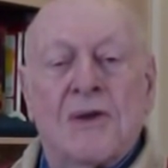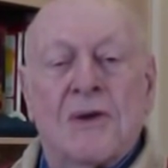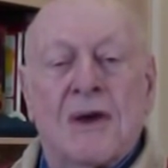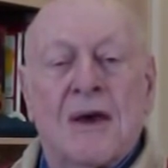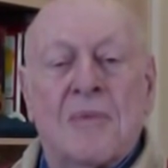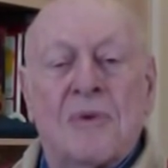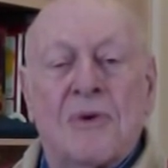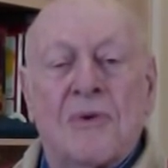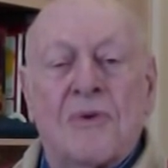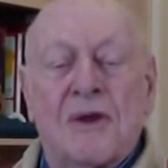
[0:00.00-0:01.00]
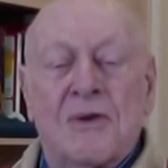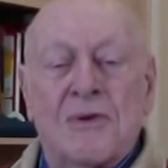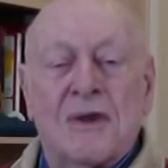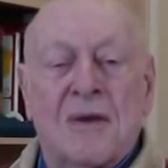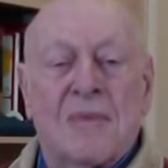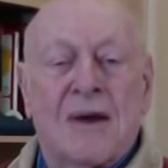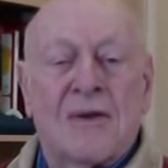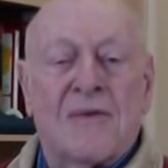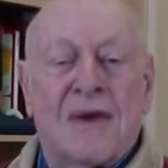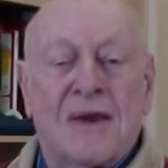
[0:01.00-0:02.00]
to help you reduce the amount
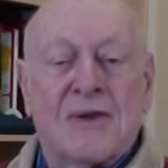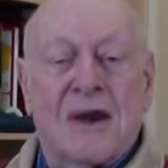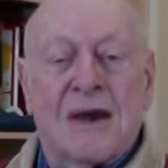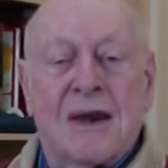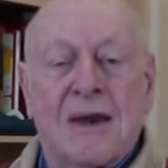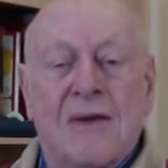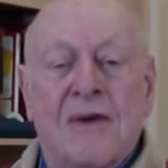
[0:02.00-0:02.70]
of anxiety,